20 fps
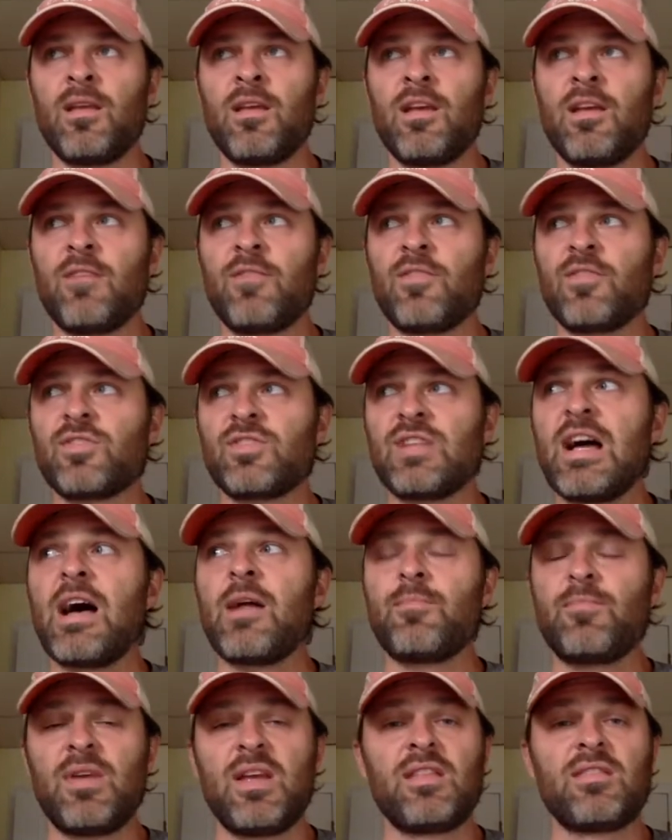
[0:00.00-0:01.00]
If there's
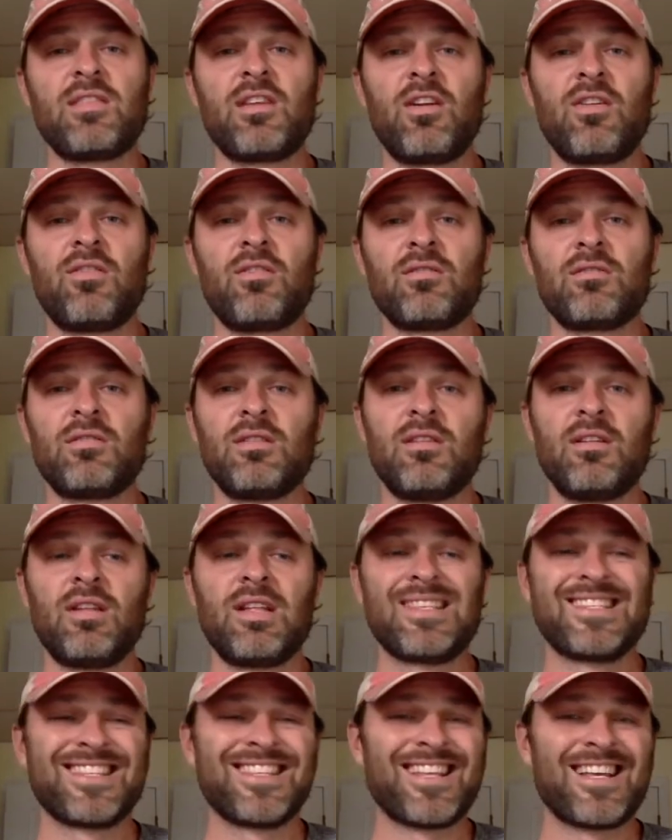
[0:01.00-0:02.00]
not bait there,
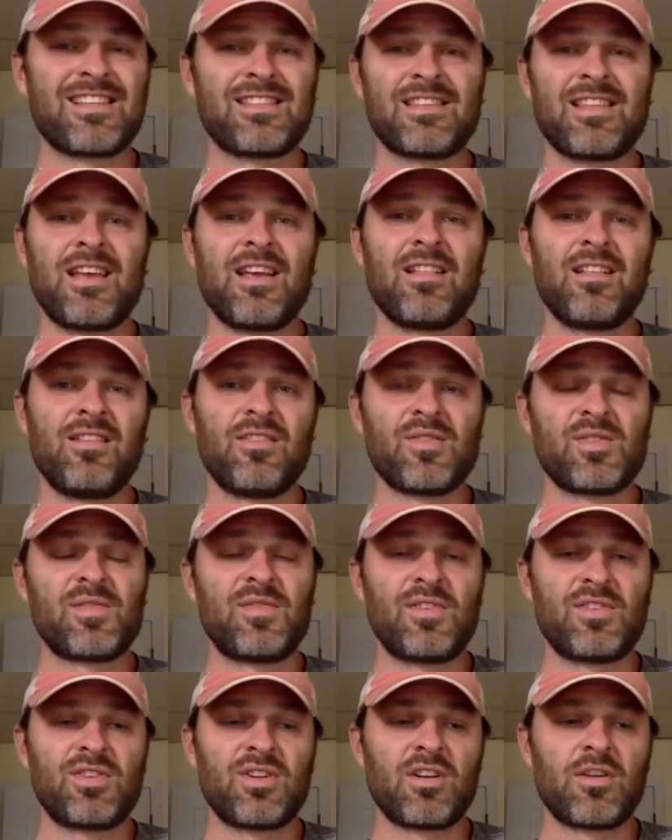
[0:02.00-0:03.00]
it's less likely those
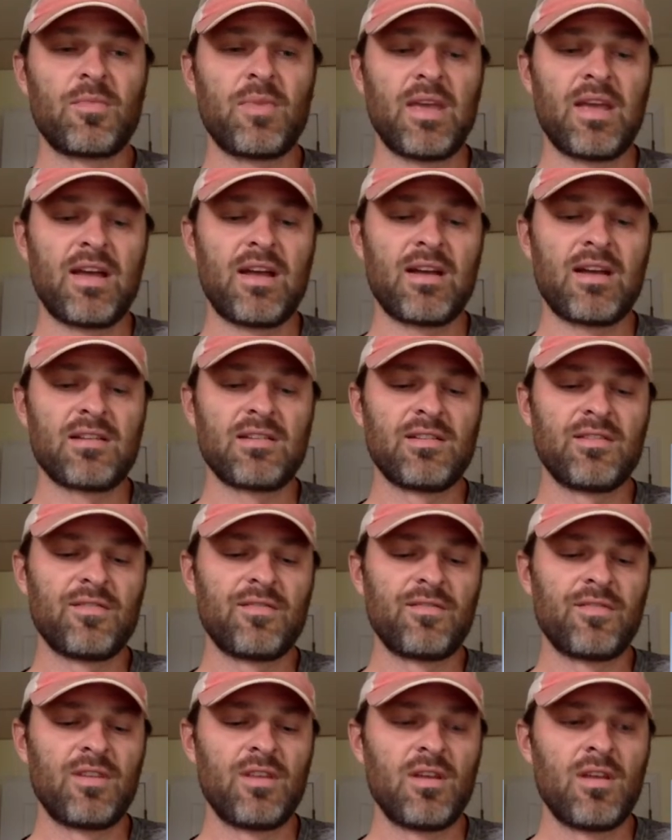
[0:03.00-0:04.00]
fish are going to be active.
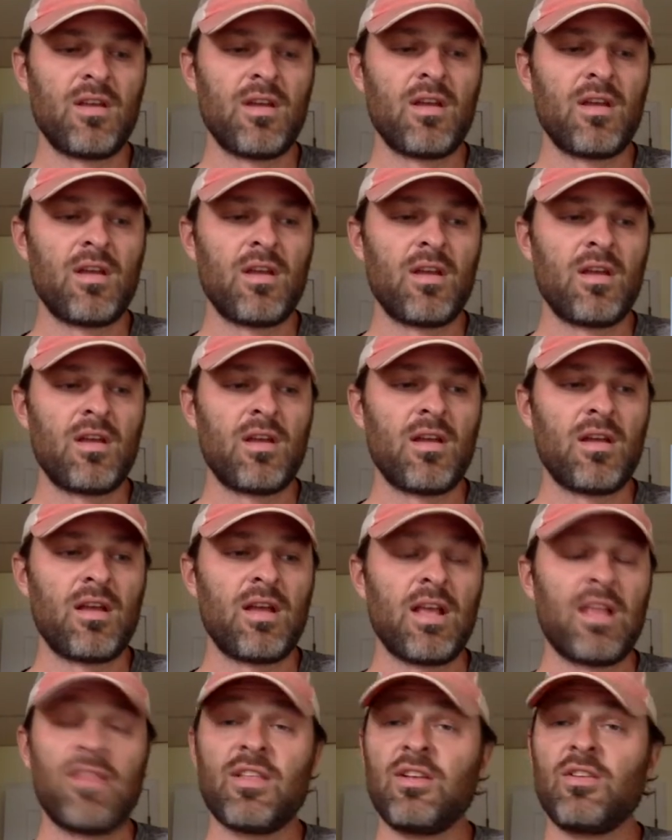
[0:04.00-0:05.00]

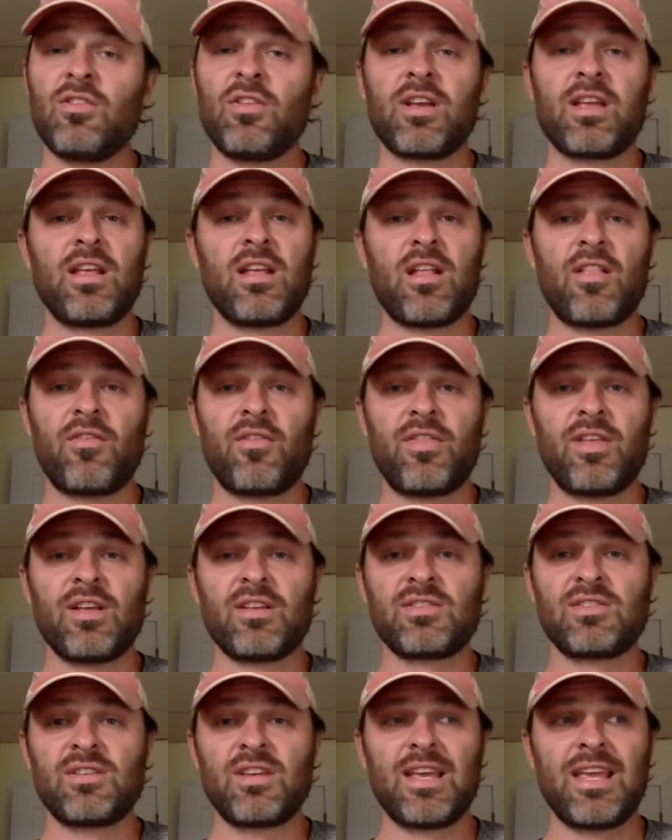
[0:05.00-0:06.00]
And then you're looking at other
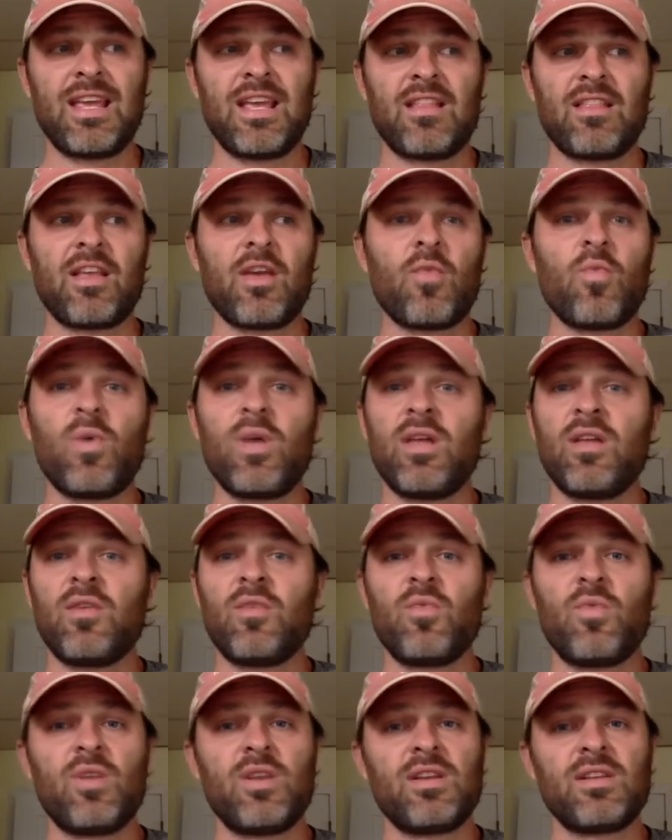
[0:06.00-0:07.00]
things again, like
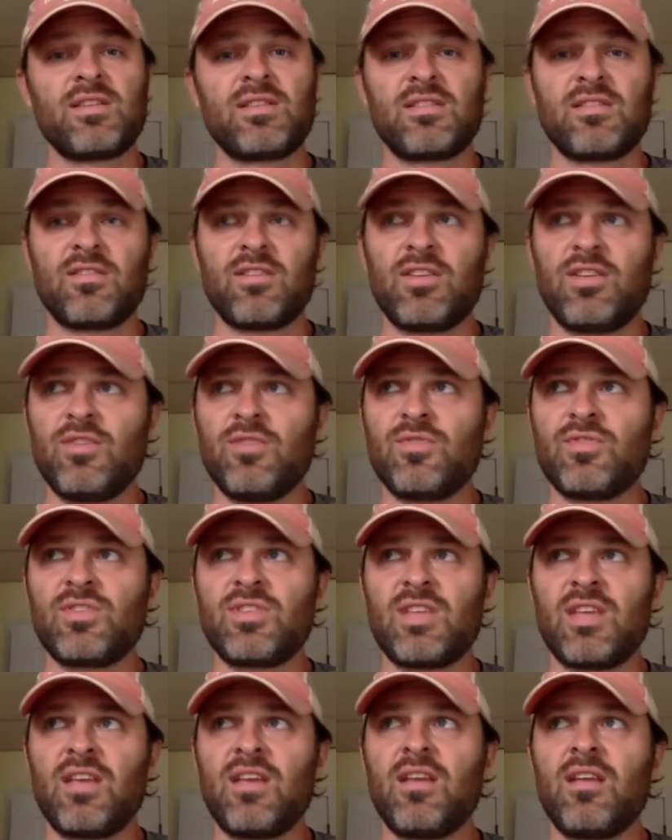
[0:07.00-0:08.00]
wind. Wind is still a huge
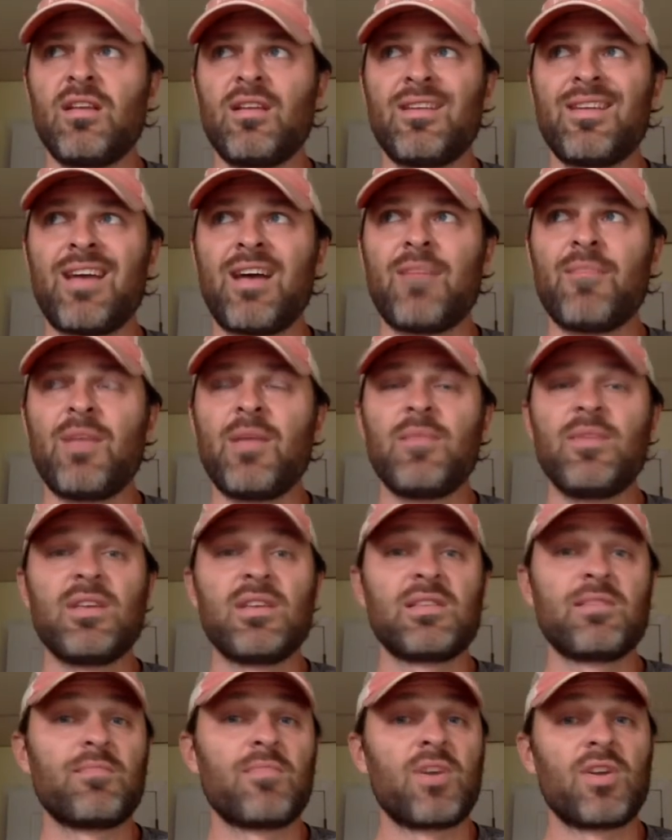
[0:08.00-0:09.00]
thing. Not maybe
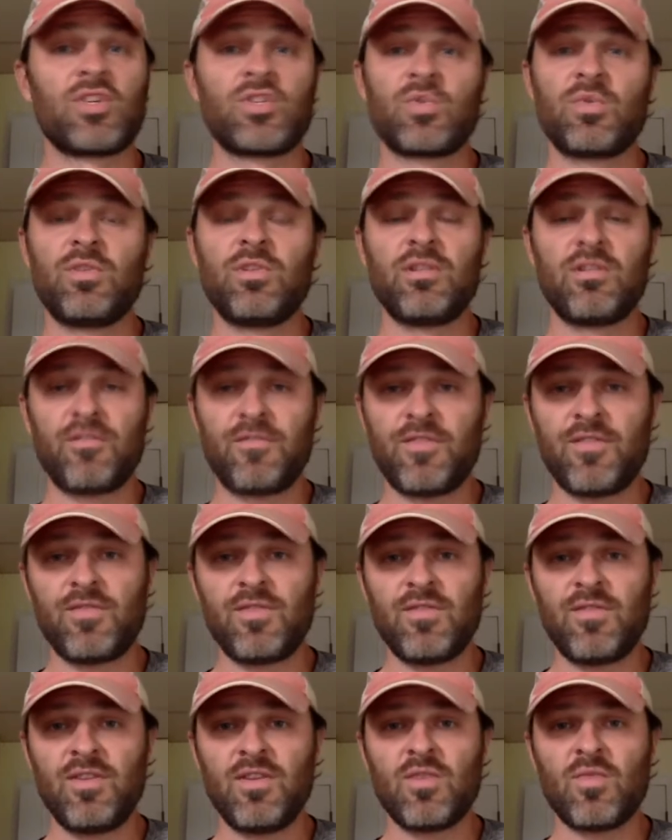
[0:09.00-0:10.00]
as much when you're in 50
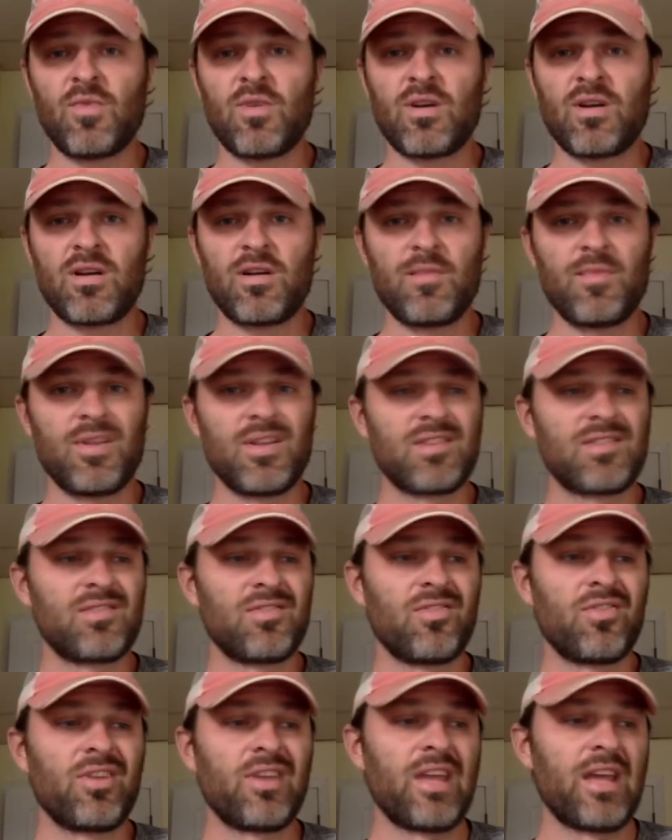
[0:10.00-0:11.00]
feet of water, but it's still
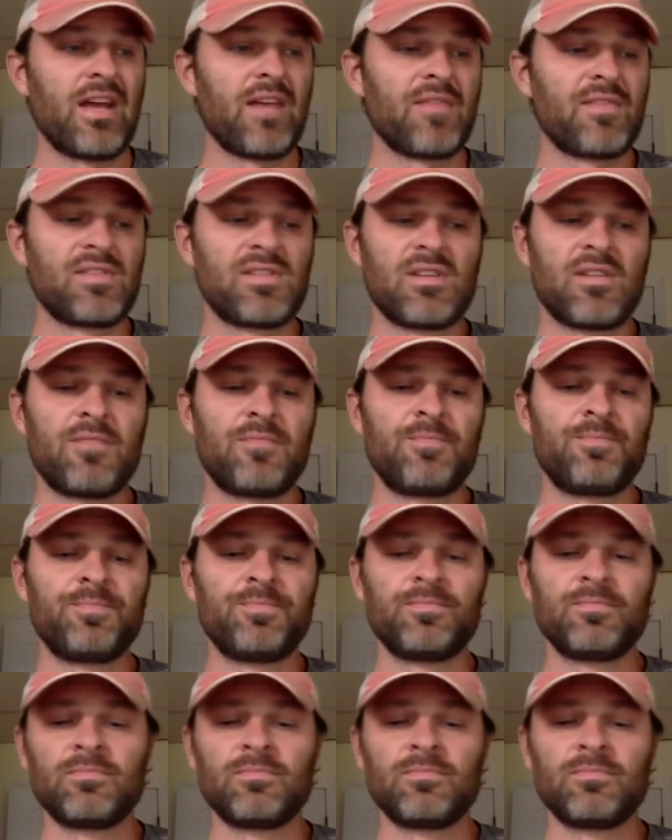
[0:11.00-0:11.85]
good to have some.